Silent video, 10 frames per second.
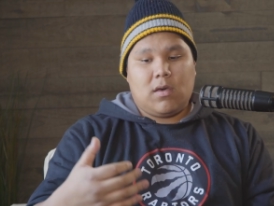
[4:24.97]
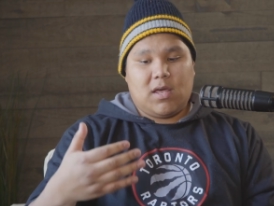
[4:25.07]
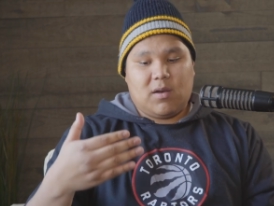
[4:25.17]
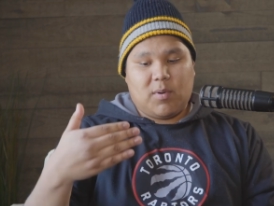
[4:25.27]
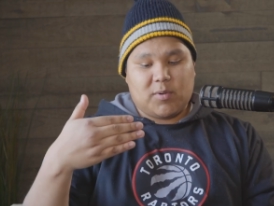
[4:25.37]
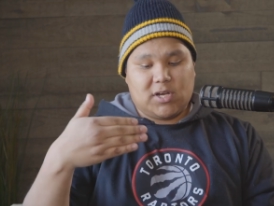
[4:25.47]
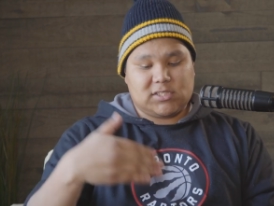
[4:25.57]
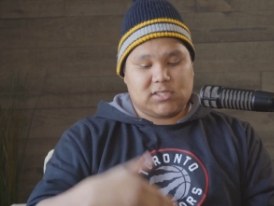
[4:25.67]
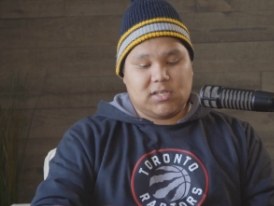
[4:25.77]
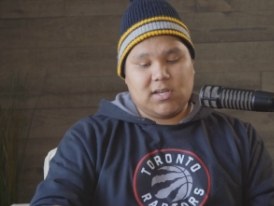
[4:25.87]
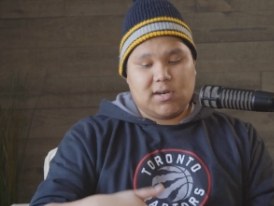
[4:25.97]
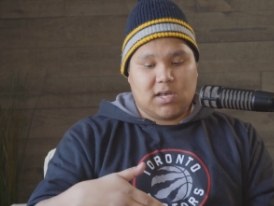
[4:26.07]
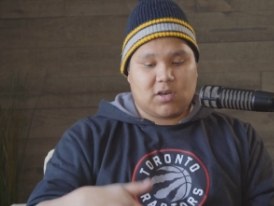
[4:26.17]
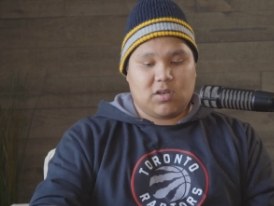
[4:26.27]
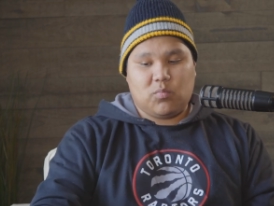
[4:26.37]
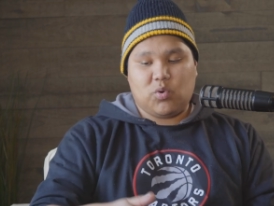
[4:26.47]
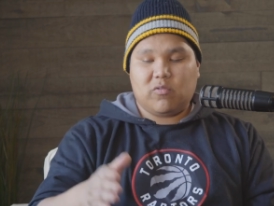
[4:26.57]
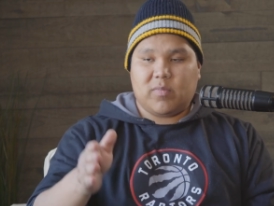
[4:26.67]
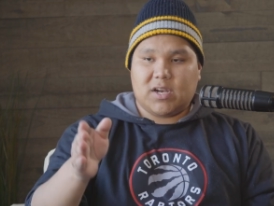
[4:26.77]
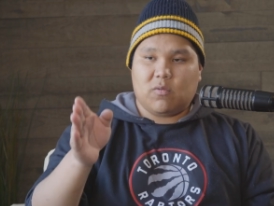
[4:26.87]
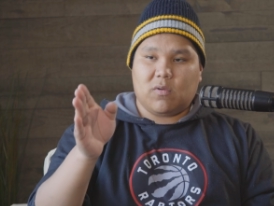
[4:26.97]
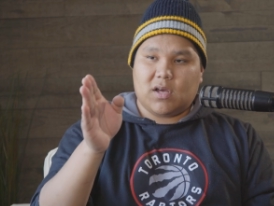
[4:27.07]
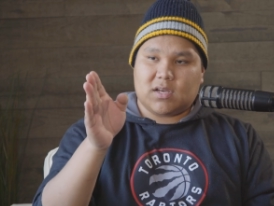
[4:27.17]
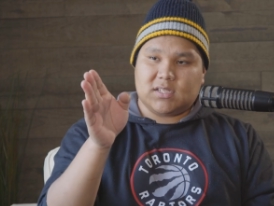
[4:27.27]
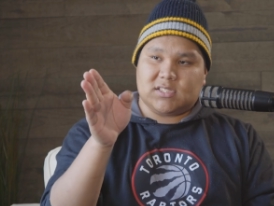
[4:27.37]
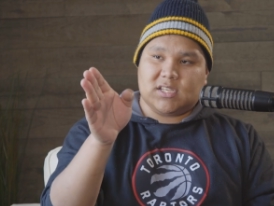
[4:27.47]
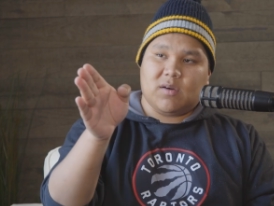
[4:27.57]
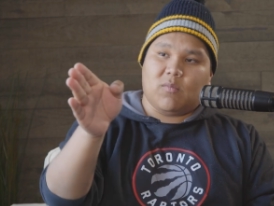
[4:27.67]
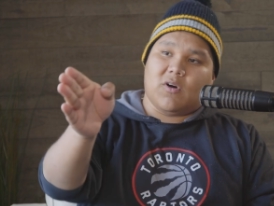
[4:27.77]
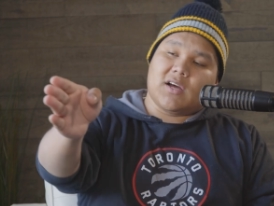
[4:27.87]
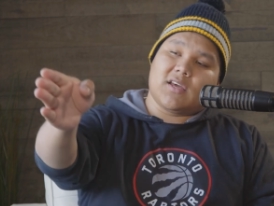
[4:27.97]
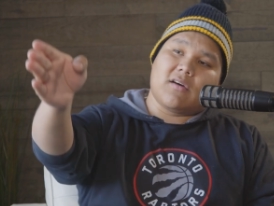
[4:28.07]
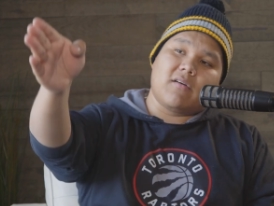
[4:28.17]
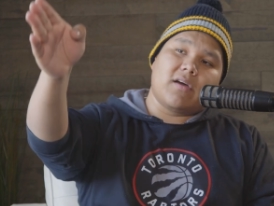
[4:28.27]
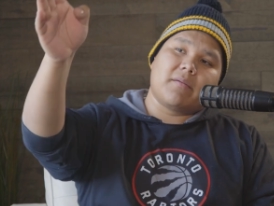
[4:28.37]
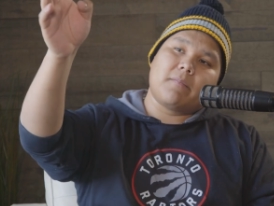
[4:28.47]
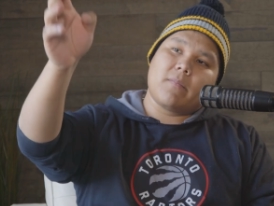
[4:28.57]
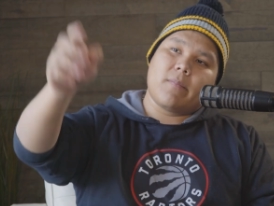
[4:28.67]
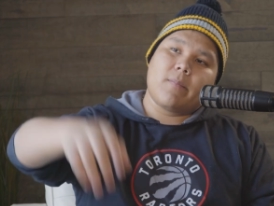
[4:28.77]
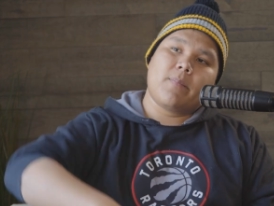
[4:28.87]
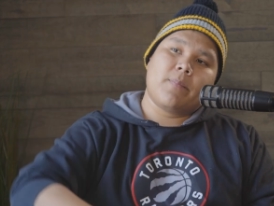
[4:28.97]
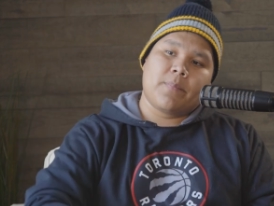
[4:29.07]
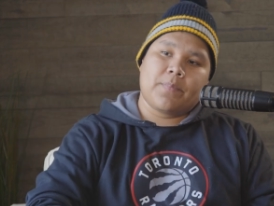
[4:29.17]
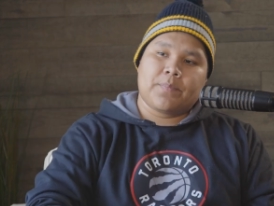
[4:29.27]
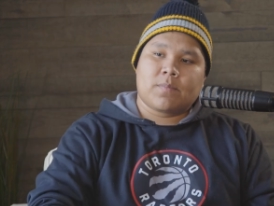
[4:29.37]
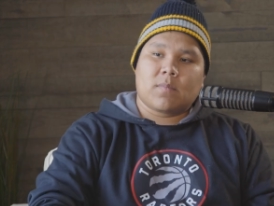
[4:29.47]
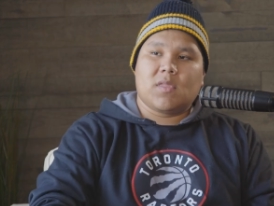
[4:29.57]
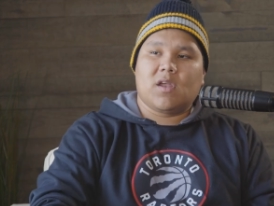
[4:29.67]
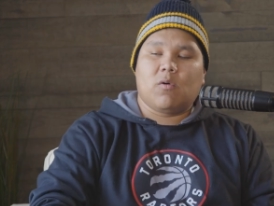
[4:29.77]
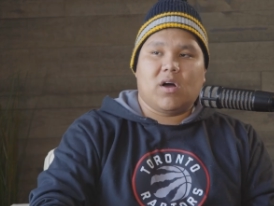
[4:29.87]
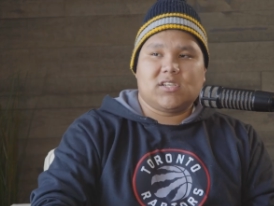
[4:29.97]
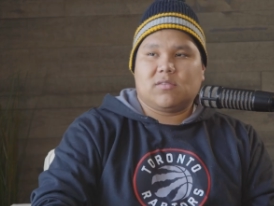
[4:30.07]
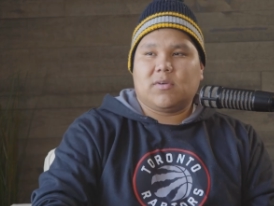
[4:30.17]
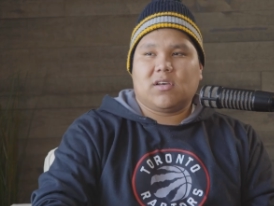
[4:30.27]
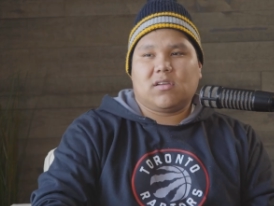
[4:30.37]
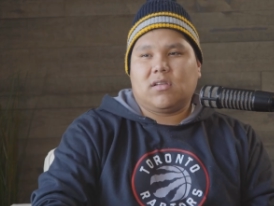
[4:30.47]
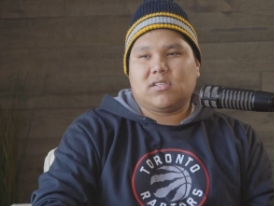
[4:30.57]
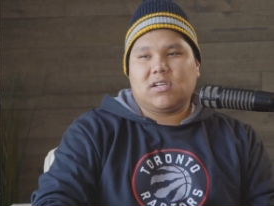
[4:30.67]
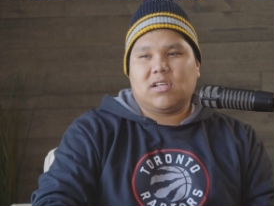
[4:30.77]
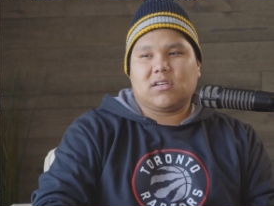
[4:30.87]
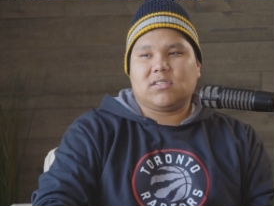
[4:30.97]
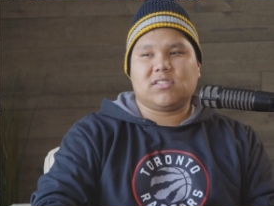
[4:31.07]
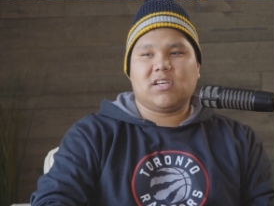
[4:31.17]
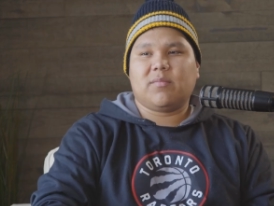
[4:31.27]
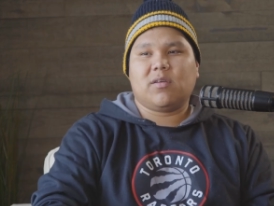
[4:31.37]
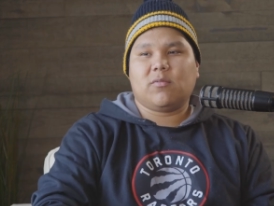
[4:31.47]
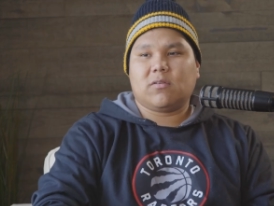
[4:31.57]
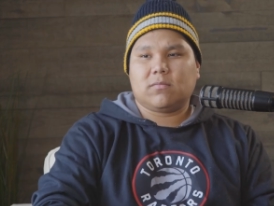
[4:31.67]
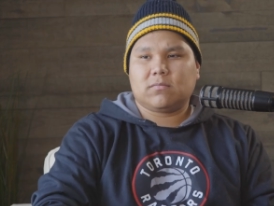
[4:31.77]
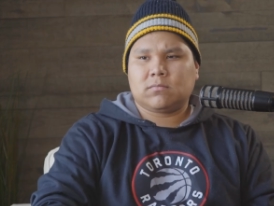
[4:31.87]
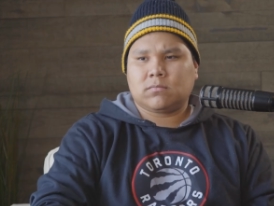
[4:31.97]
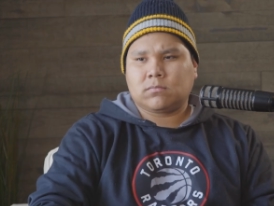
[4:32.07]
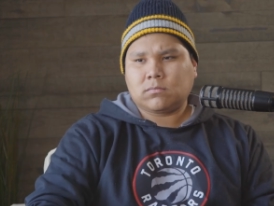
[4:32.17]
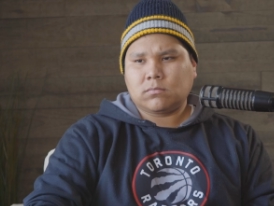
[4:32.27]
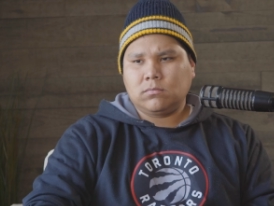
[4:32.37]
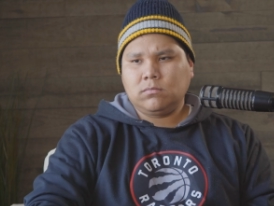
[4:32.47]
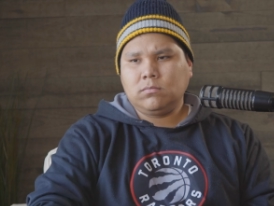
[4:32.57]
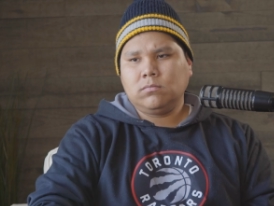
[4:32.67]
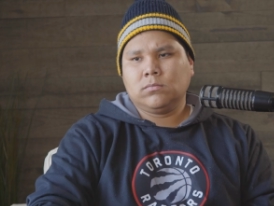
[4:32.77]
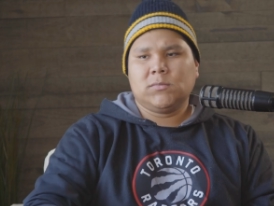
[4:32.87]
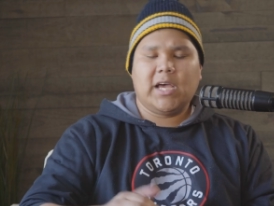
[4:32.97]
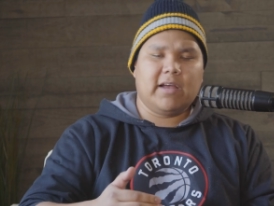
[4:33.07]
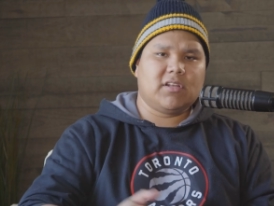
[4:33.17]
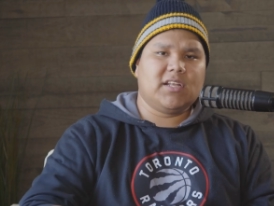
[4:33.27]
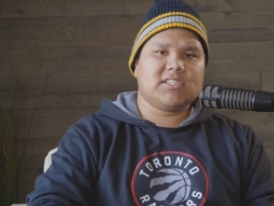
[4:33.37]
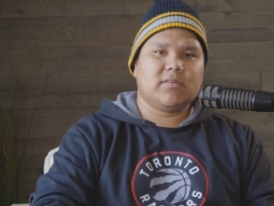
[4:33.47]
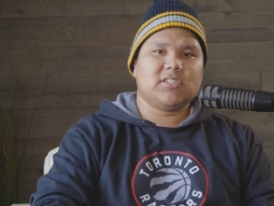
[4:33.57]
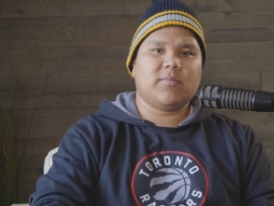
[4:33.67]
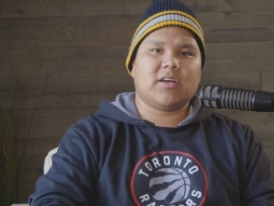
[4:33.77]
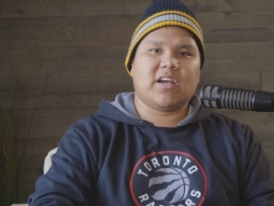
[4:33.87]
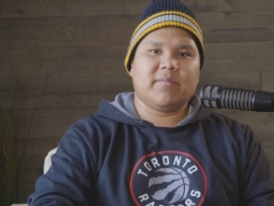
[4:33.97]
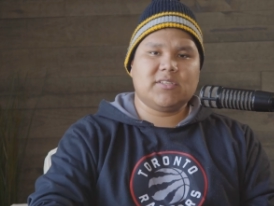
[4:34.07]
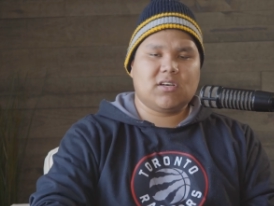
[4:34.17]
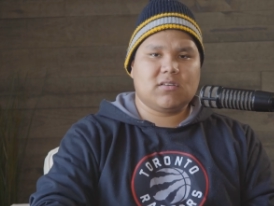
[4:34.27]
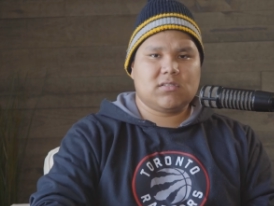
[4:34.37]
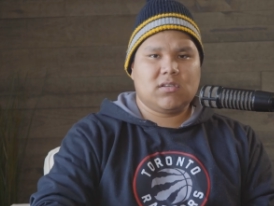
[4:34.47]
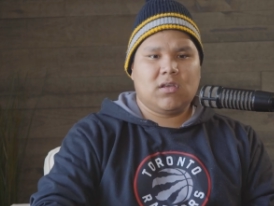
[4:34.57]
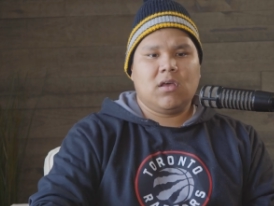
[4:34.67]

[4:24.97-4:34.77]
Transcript: And I remember I stood there, and I couldn't move, but I could see him walking away. And then I watched him until I couldn't see him anymore. After this, I went to my grandma's house.